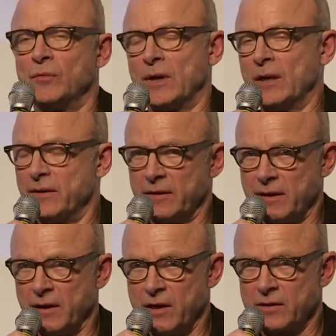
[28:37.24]

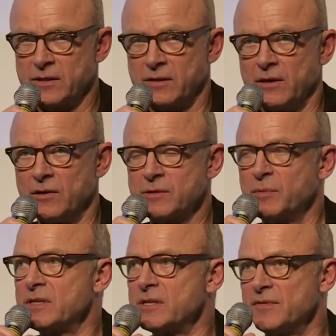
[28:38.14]
The
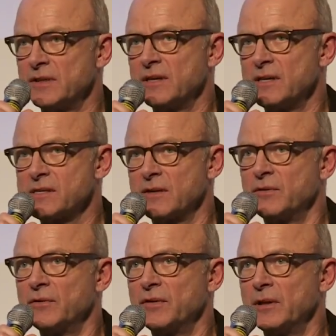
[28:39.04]
LuxPrize is fantastic
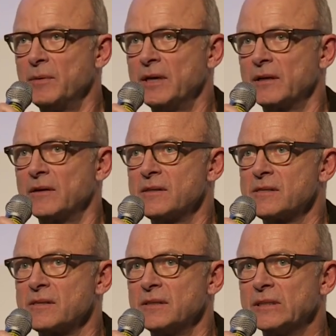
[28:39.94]
for a filmmaker.
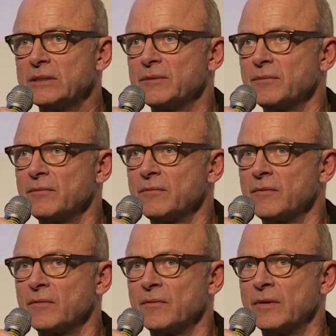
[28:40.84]
It's
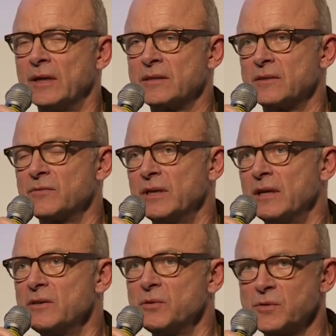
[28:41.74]
a
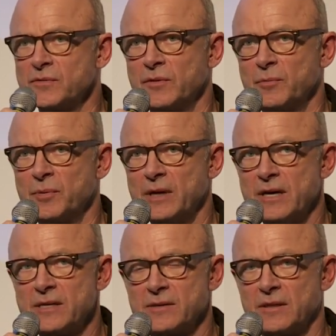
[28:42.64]
really useful
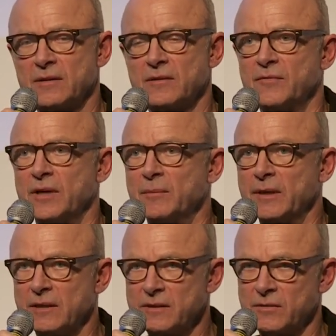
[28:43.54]
prize that the film
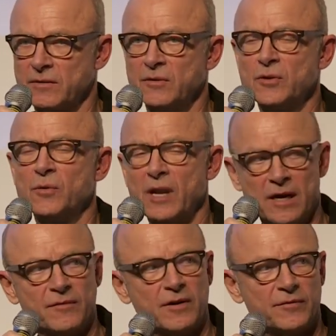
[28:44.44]
gets to new
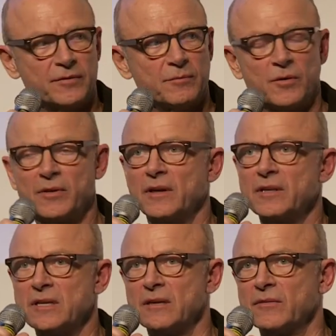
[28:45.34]
life after more than a
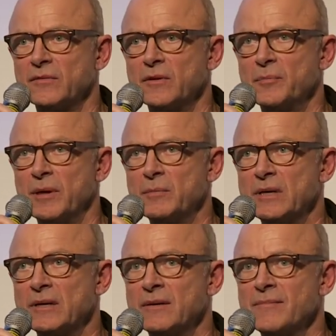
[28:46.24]
year after the
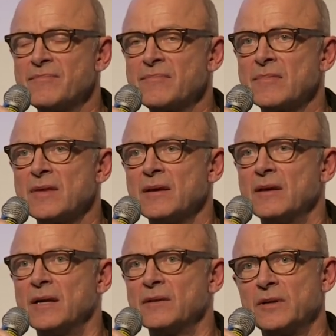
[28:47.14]
premiere,
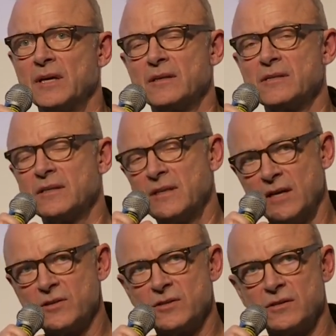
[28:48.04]
and to get this
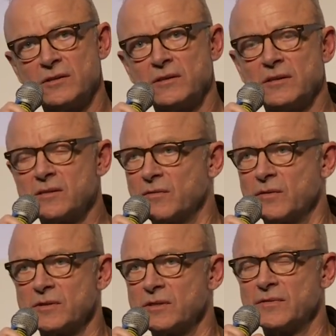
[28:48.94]
attention is, of
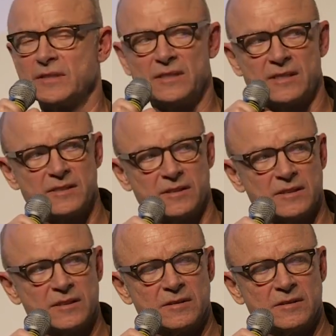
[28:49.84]
course, it's fantastic.